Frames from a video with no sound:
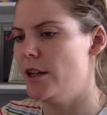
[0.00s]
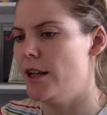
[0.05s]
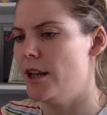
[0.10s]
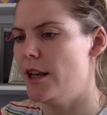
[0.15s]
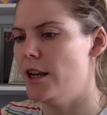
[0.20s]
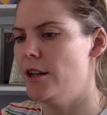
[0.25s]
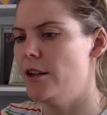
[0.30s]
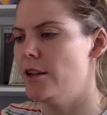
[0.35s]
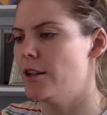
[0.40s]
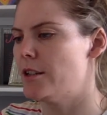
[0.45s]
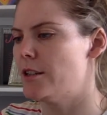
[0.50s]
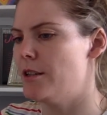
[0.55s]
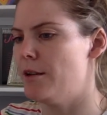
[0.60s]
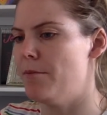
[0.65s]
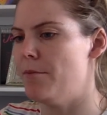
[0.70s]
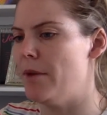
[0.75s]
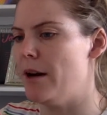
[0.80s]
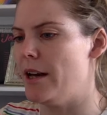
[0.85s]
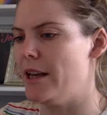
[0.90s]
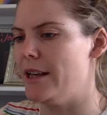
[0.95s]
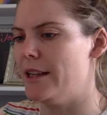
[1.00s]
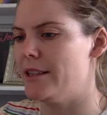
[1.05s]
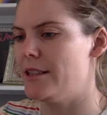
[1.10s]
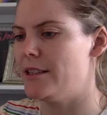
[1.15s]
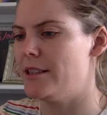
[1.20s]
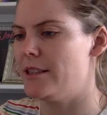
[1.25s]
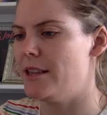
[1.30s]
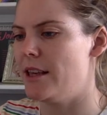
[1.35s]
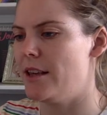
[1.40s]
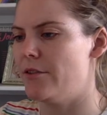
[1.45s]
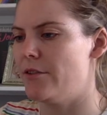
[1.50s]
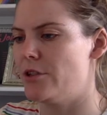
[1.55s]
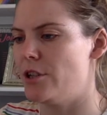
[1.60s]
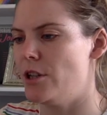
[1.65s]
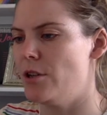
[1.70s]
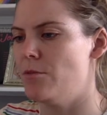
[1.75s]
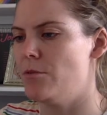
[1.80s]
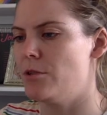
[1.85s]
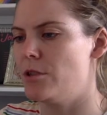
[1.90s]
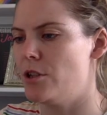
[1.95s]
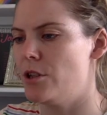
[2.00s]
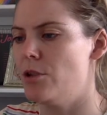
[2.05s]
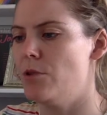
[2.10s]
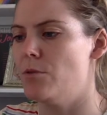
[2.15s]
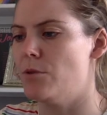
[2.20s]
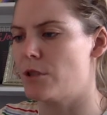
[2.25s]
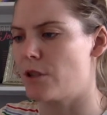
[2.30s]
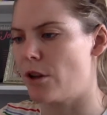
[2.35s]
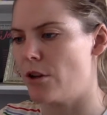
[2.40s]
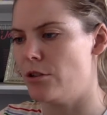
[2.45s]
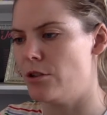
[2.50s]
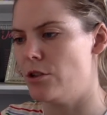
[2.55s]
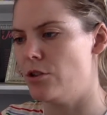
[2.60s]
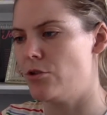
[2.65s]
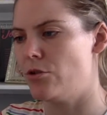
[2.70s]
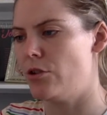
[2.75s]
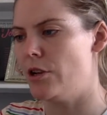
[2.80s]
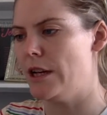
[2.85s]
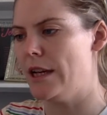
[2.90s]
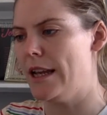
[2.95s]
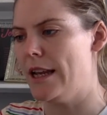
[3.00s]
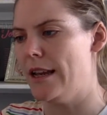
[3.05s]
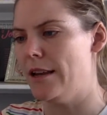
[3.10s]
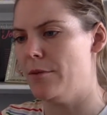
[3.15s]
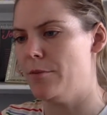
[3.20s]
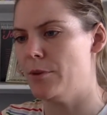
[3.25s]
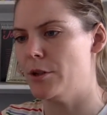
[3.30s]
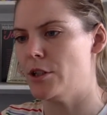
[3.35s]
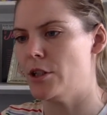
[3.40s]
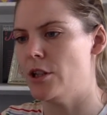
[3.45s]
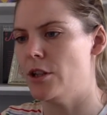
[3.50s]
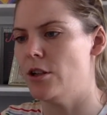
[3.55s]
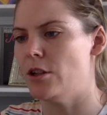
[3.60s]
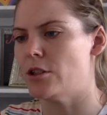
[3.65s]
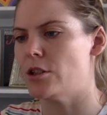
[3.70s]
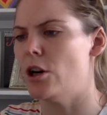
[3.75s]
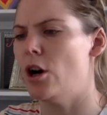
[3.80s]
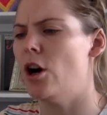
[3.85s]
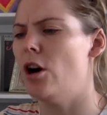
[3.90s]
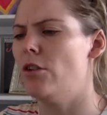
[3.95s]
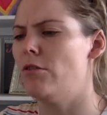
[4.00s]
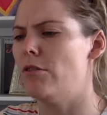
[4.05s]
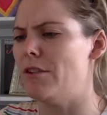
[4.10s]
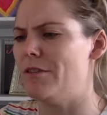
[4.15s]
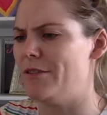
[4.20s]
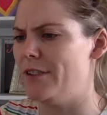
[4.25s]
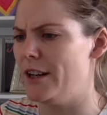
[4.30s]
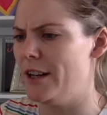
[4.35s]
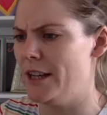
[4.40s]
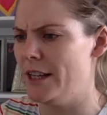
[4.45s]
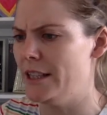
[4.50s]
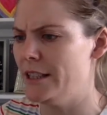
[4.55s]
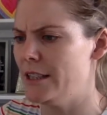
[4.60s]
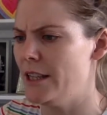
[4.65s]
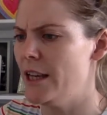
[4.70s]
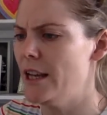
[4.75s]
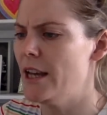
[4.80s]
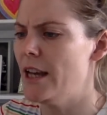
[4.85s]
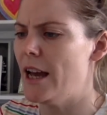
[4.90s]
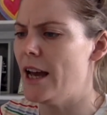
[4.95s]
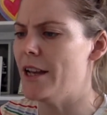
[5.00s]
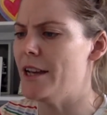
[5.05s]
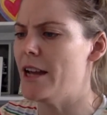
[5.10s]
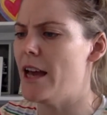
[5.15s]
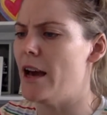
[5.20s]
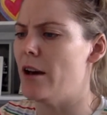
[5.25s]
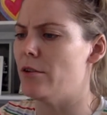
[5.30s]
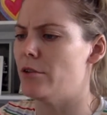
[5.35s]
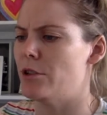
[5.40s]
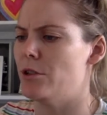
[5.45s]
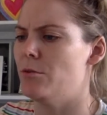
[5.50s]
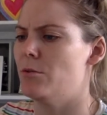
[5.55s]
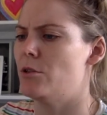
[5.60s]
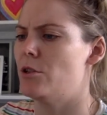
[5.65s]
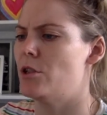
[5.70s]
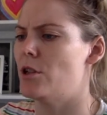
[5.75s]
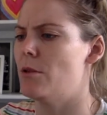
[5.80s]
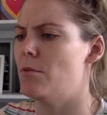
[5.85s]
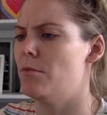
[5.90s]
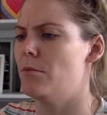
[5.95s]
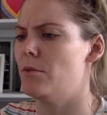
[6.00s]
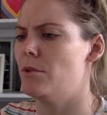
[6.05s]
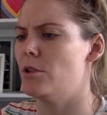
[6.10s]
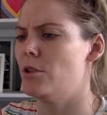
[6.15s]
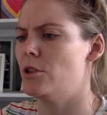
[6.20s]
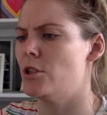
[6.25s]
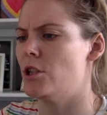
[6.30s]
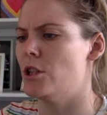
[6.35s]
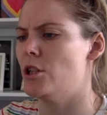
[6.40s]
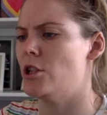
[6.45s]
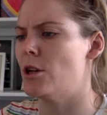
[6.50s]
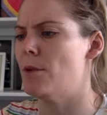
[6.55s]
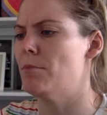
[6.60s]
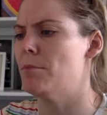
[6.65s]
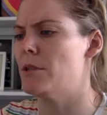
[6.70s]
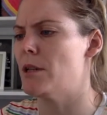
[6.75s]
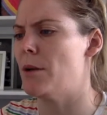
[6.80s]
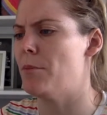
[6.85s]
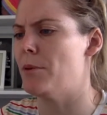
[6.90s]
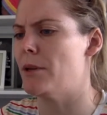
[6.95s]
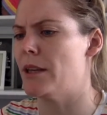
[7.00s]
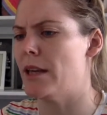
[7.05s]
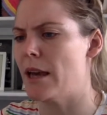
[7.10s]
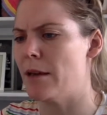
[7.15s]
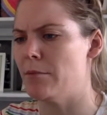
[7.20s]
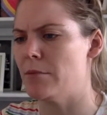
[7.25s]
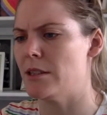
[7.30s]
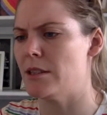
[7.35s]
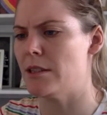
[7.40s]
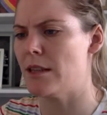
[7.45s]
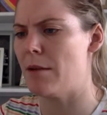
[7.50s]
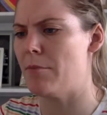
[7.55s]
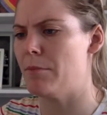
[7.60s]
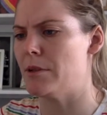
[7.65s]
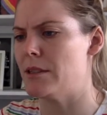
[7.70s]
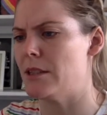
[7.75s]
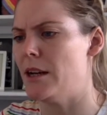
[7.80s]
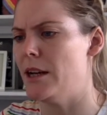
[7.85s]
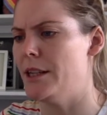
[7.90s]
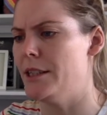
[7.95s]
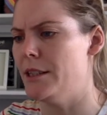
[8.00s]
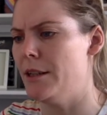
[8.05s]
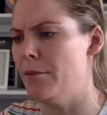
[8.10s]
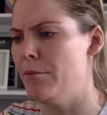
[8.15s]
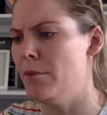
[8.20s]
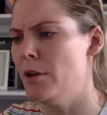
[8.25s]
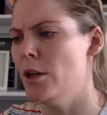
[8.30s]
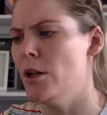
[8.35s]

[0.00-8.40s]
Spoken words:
He looked at Maya to see if she too was going to join in, but she looked horrified, and now she jumped up and came to stand beside him.